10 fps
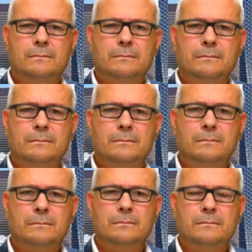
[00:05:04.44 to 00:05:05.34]

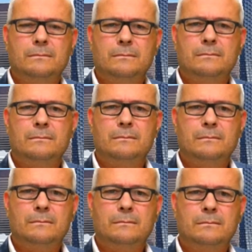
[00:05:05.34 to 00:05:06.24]

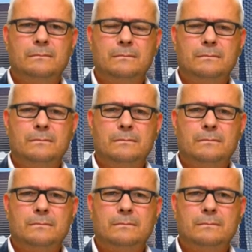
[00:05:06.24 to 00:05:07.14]

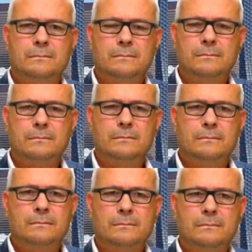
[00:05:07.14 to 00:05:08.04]

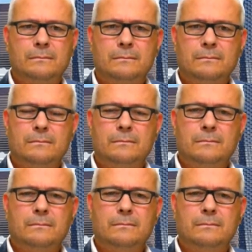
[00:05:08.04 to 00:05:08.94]

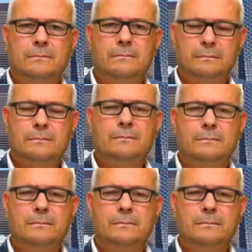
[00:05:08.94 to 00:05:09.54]
No words are spoken by the person on screen.